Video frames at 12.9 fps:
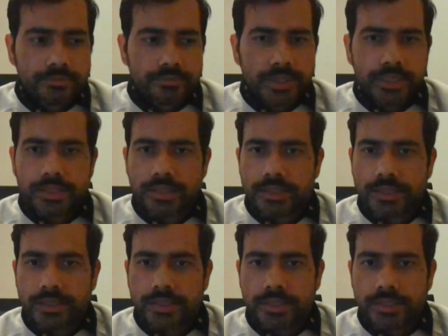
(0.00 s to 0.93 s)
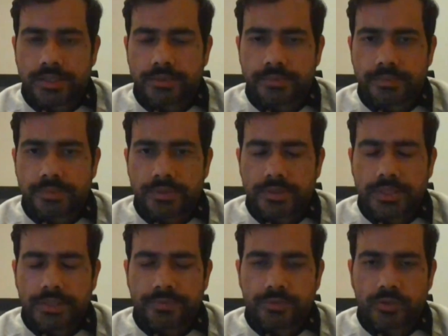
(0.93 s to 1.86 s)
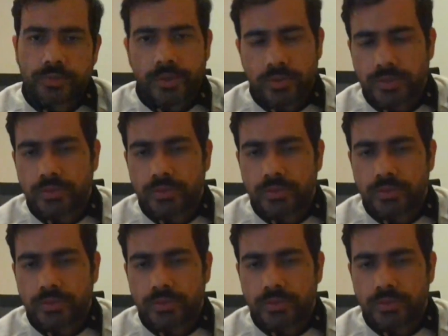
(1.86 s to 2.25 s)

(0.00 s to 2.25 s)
But if your spouse